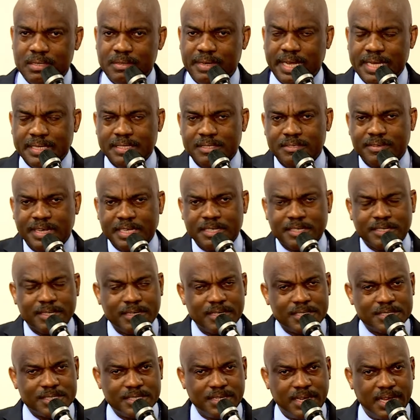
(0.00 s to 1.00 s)
Write it right
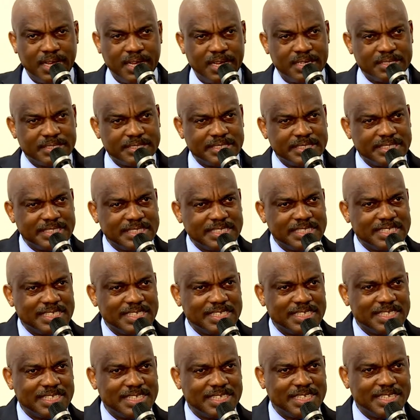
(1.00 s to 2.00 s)
across your heart.
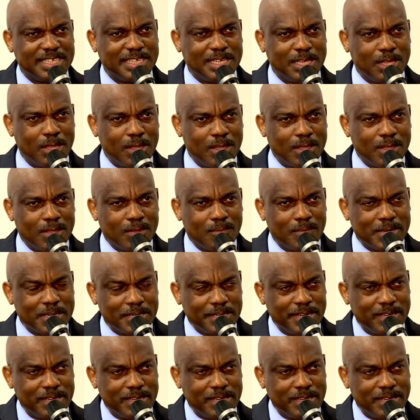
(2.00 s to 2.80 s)
When